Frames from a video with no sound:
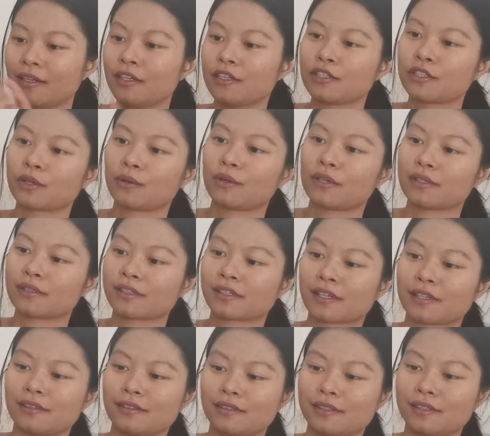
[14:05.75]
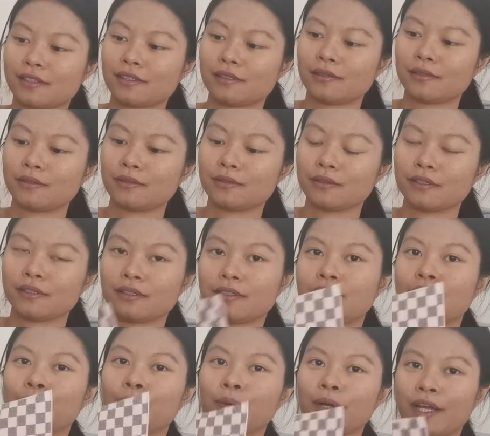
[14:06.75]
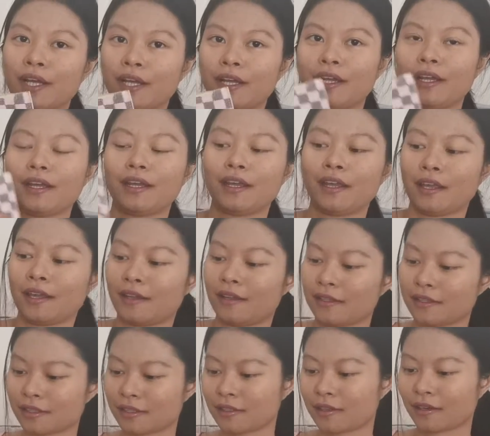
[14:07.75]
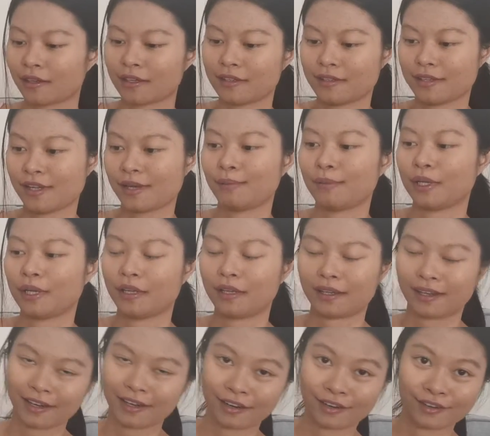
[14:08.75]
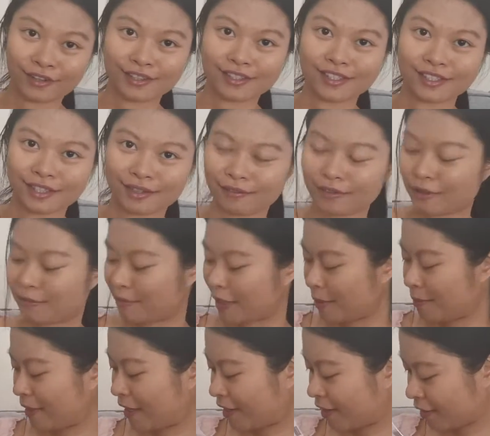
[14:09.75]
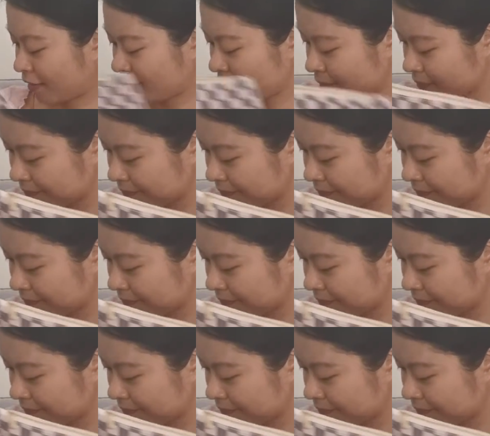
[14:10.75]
So it's concealed away, and it's not contaminating other stuff in my bag.